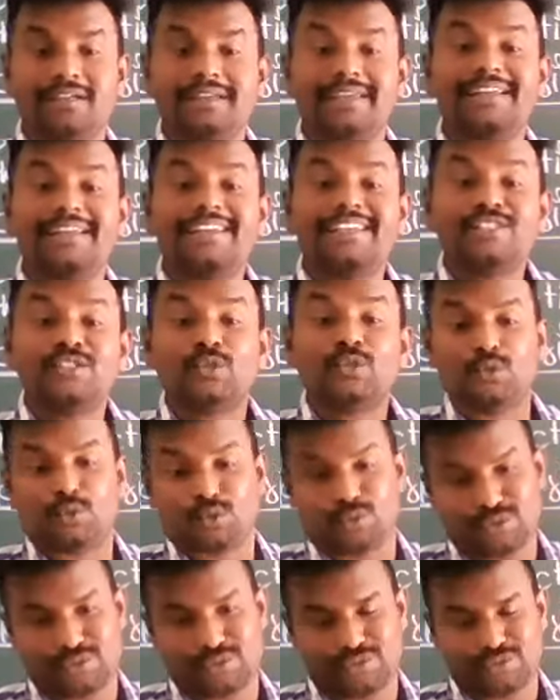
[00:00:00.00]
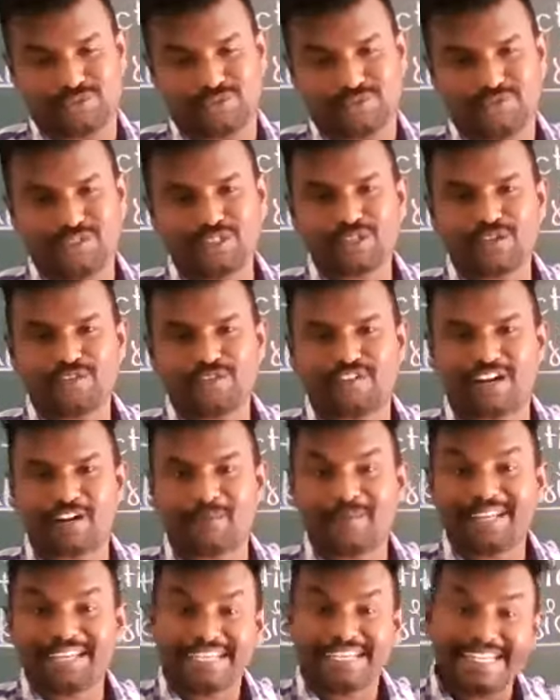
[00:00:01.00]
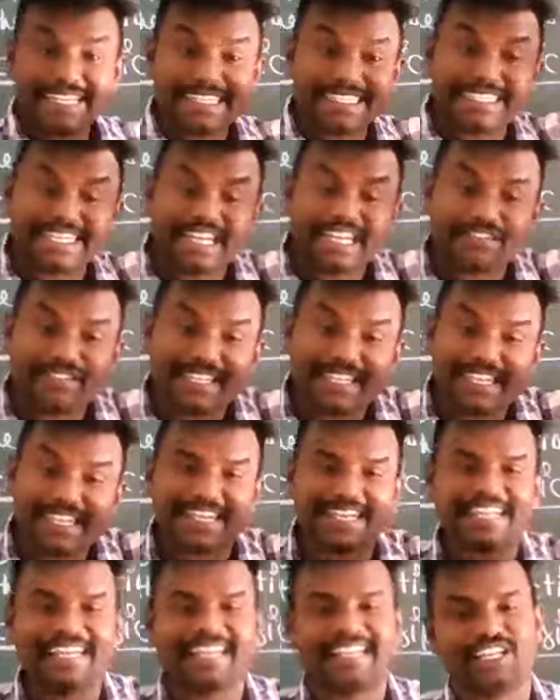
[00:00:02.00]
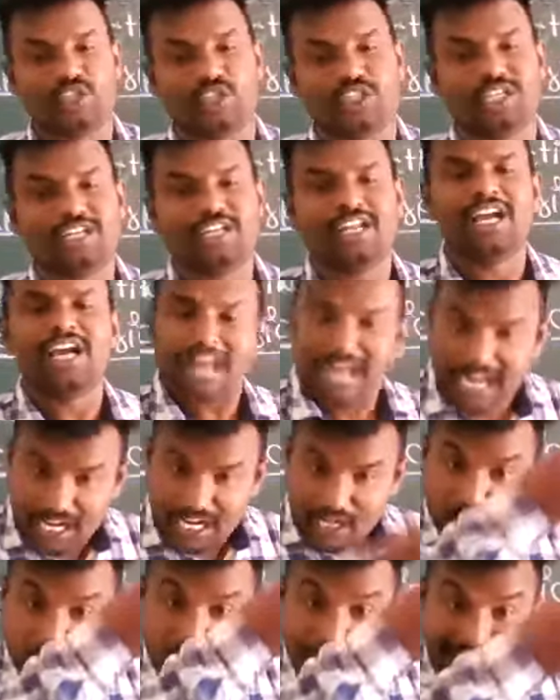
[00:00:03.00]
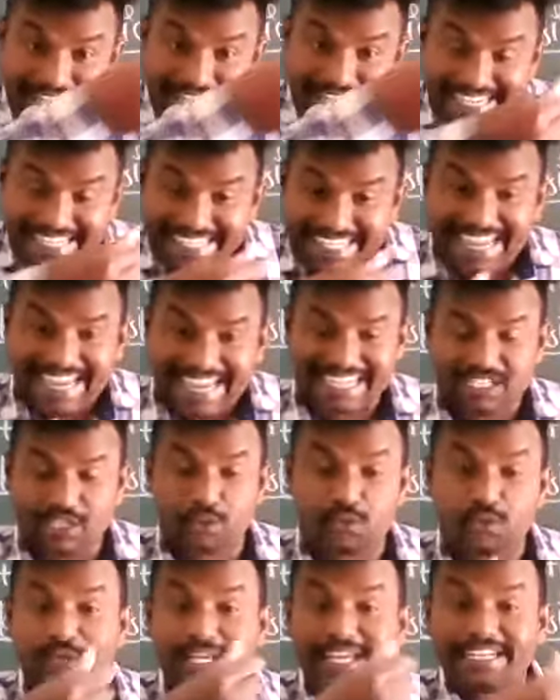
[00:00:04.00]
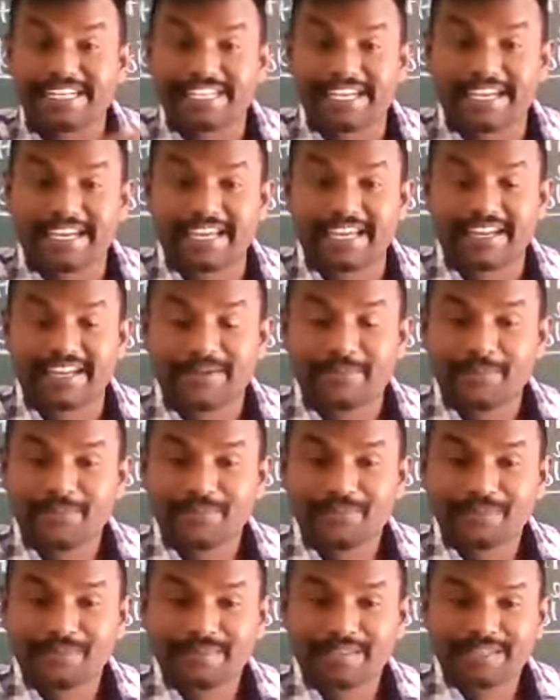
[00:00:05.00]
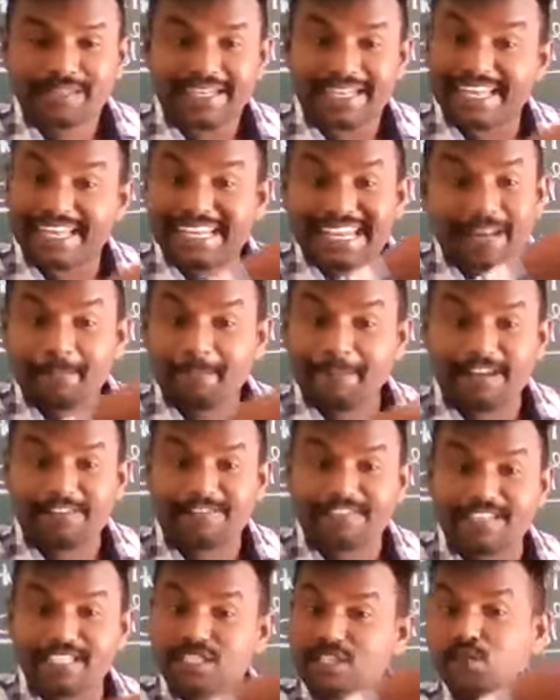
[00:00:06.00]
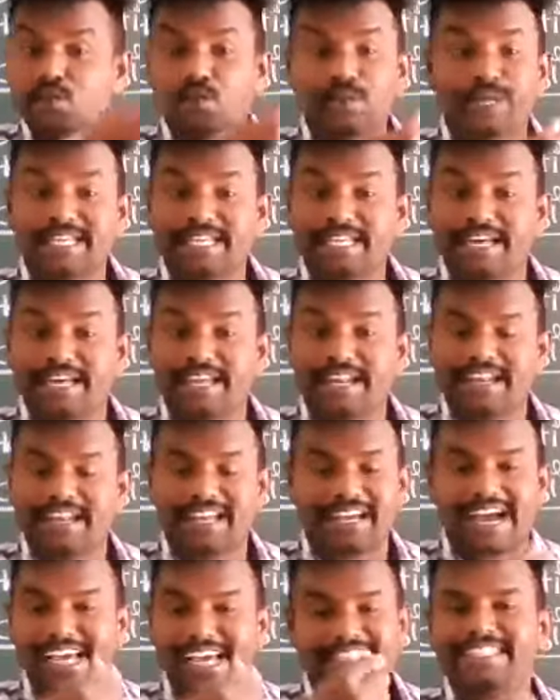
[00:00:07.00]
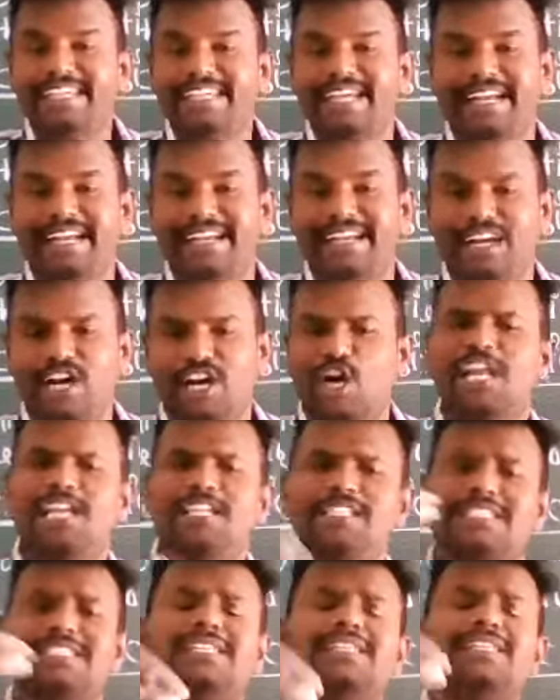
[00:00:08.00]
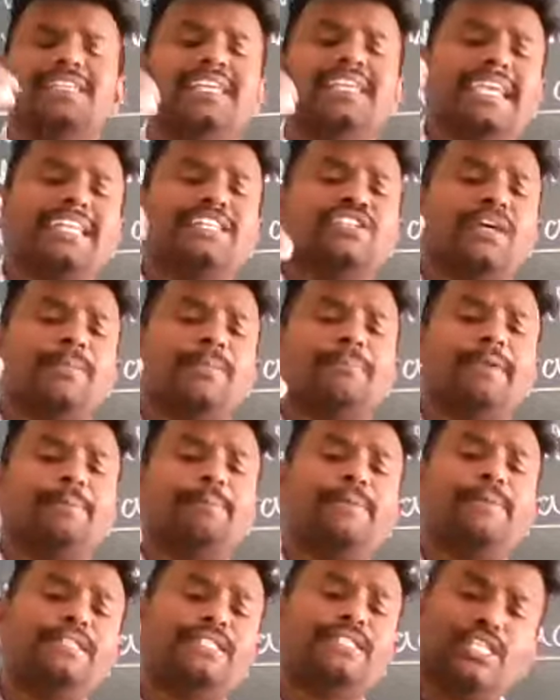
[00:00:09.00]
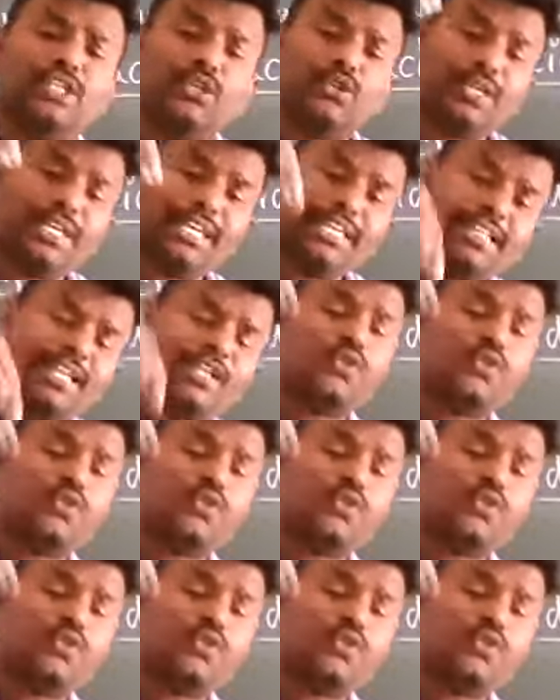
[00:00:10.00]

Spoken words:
kidney stones, which are formed inside of the kidney region or urinary tract, ureter, renal pelvis, ureter, I said, or else in some people in the